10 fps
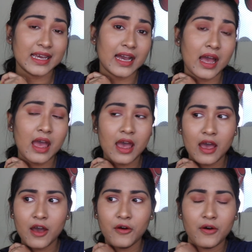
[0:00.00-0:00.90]
like
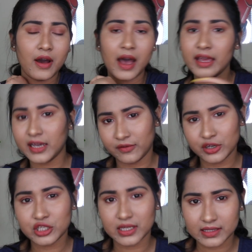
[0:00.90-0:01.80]
high
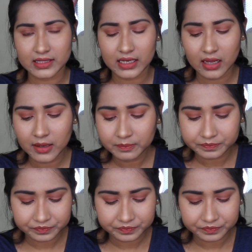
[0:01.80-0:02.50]
coverage concealer.